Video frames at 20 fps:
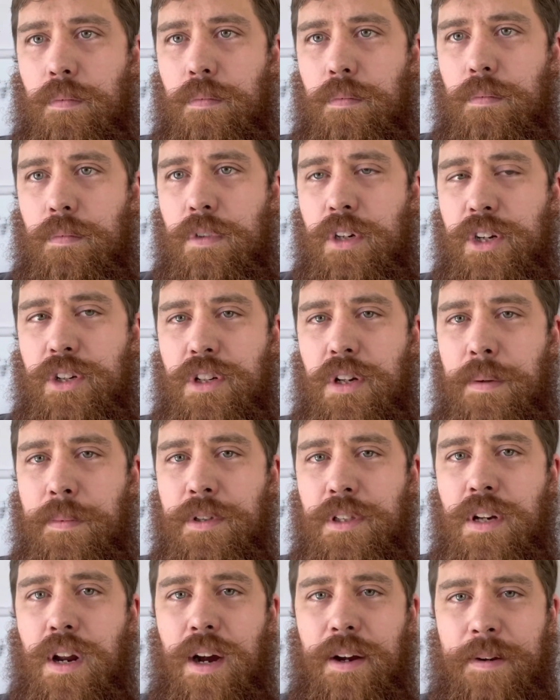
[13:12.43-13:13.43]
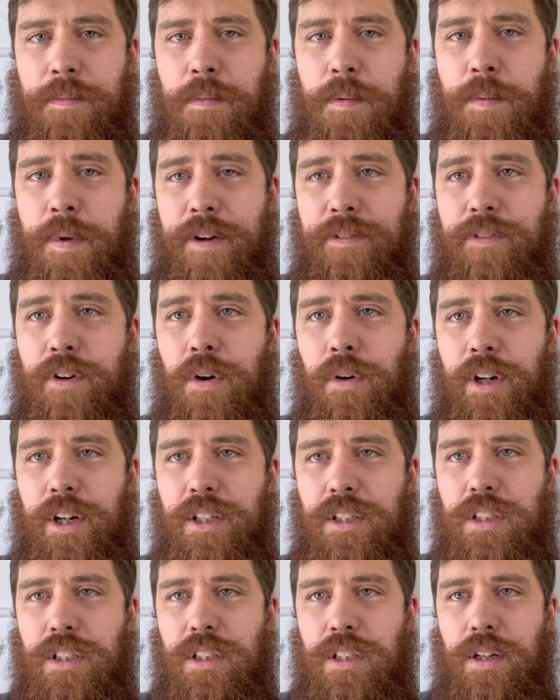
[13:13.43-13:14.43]
YouTube is not going to be my
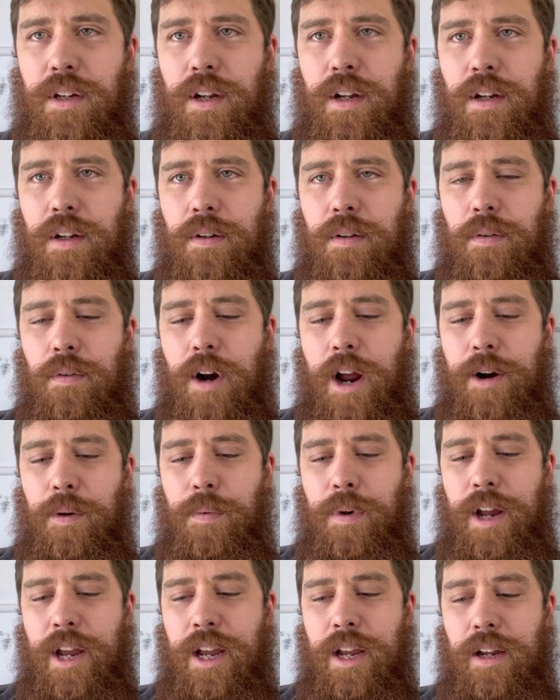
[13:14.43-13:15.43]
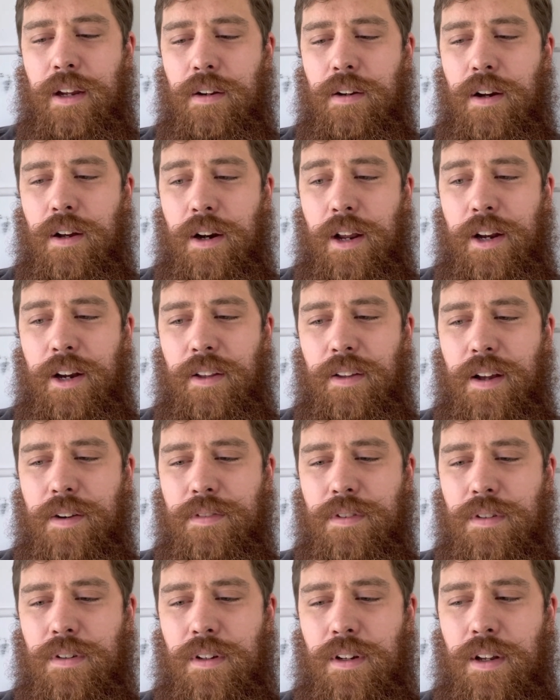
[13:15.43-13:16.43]
focus right away on any
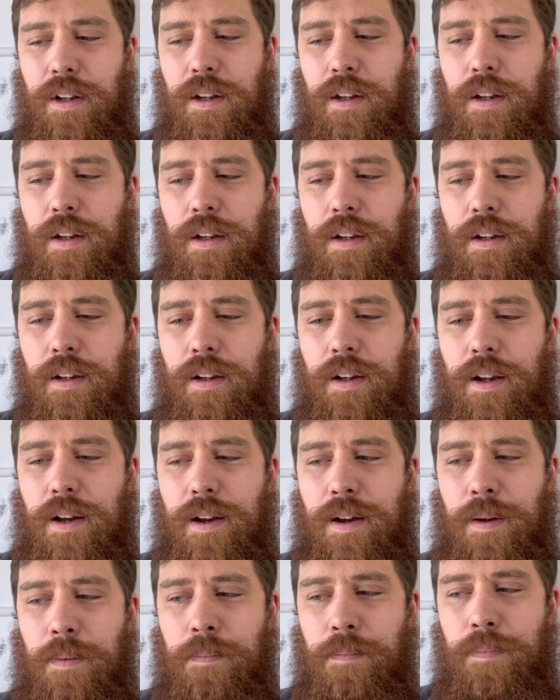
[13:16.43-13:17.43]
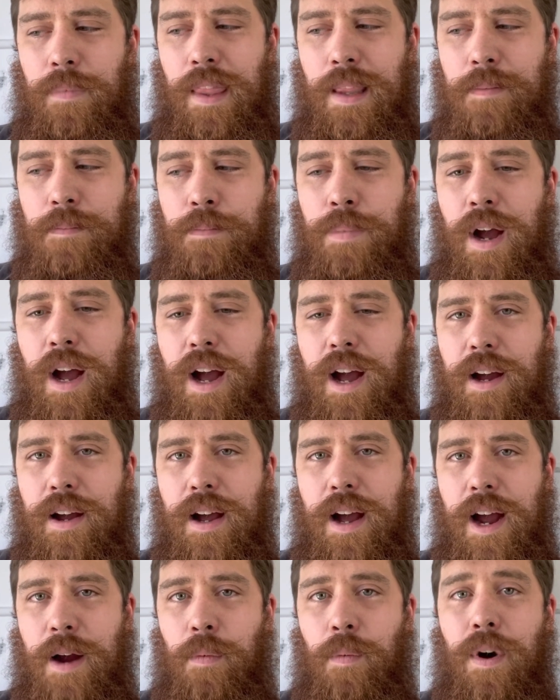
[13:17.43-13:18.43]
level, but
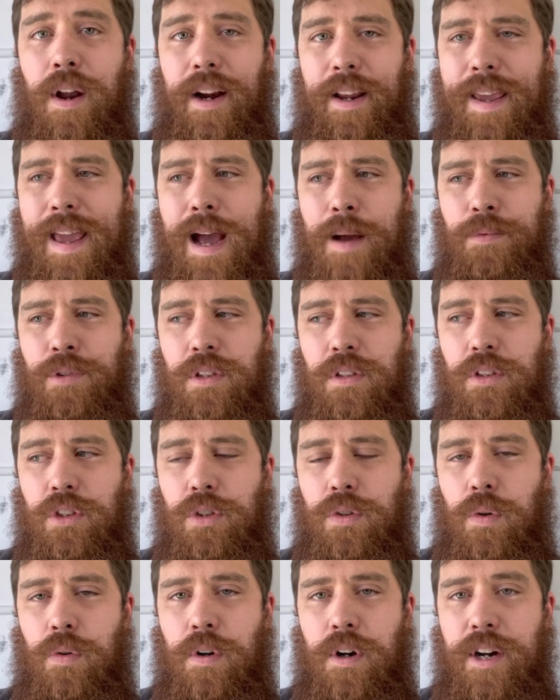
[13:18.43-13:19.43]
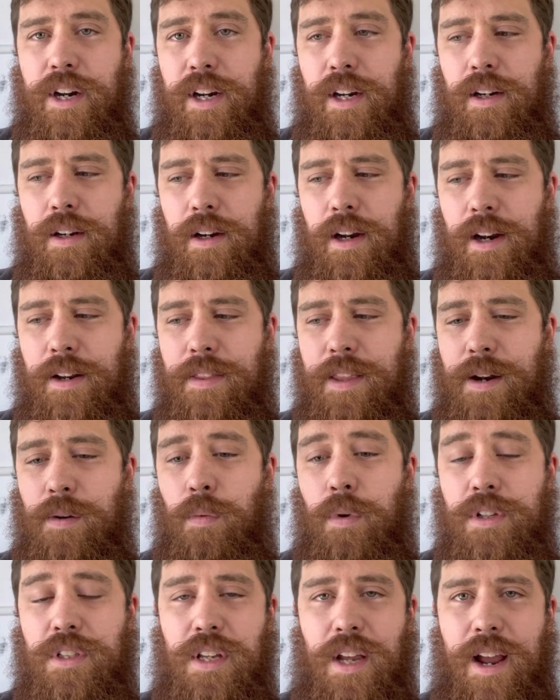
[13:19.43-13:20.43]
I want to capture the story, and then
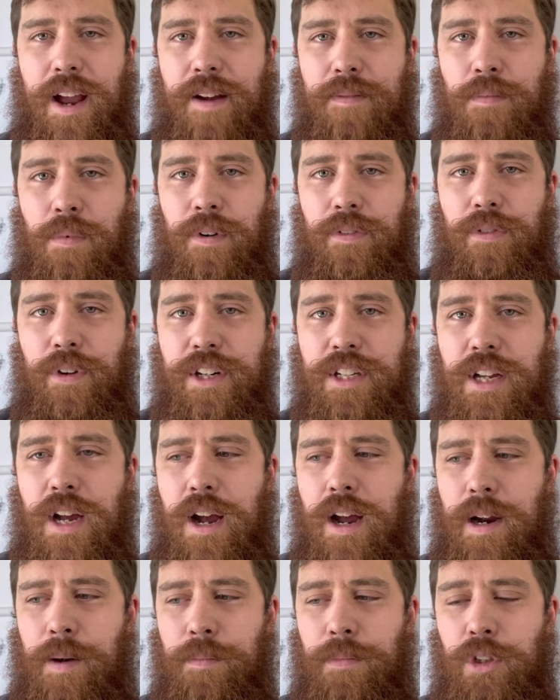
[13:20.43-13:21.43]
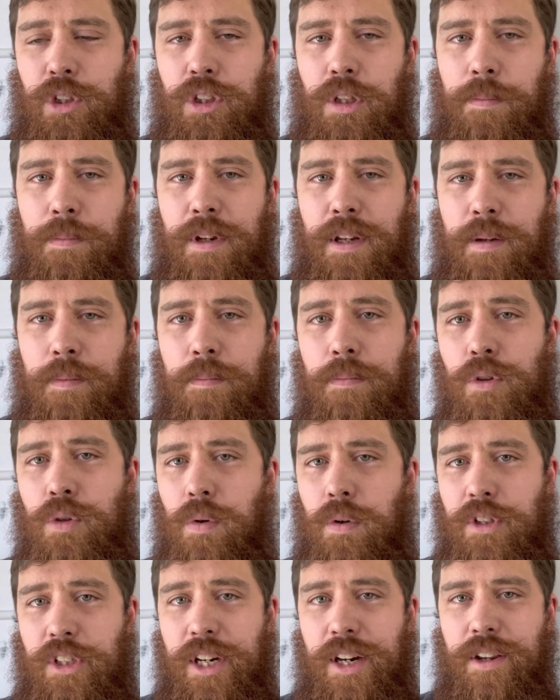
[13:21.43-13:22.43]
once I have more free time, should be
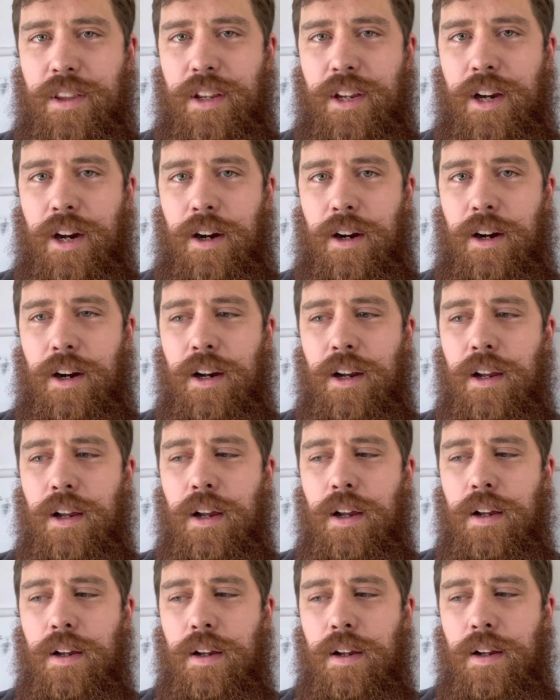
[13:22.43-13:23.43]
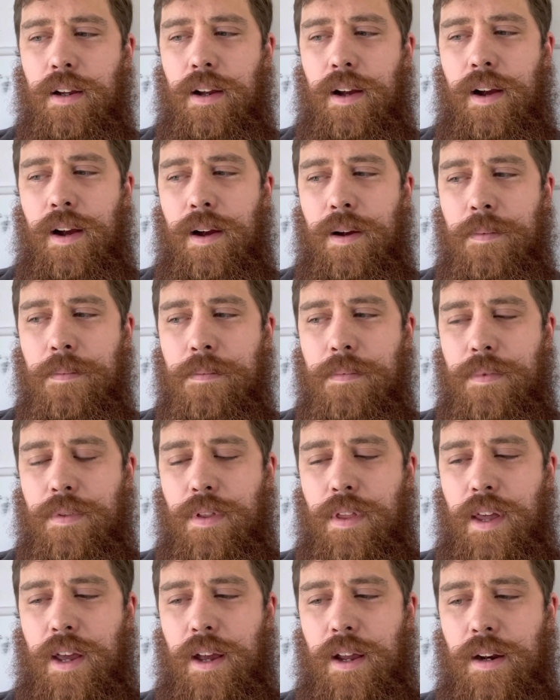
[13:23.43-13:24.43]
towards the end of the year,
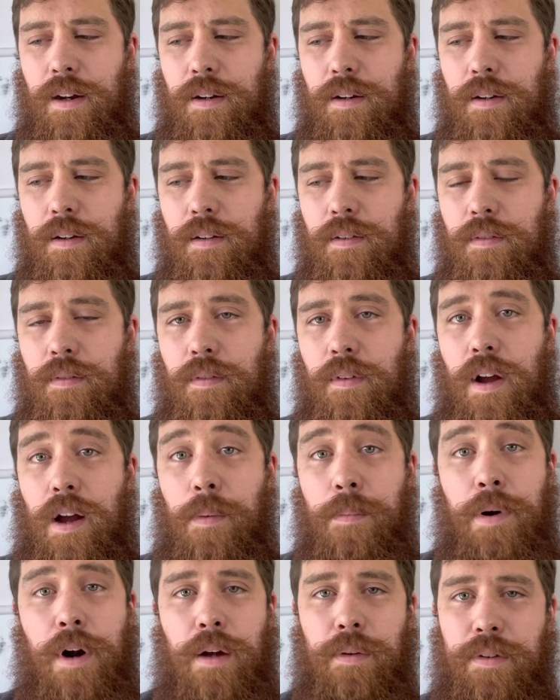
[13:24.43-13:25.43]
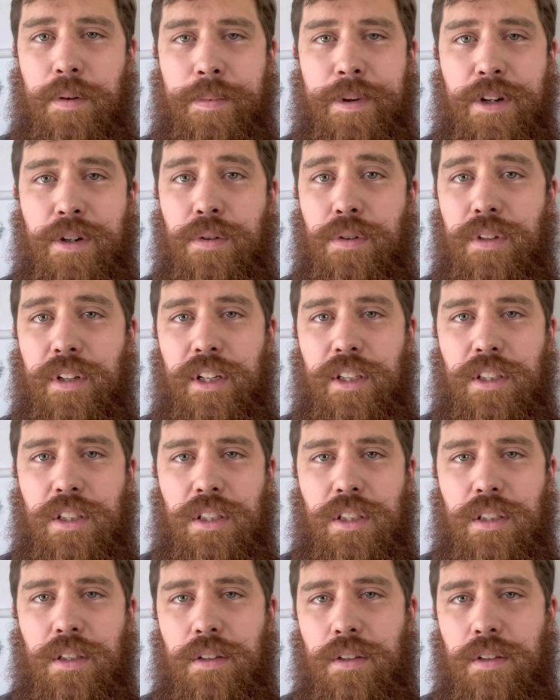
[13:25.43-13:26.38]
then I'll probably be doing this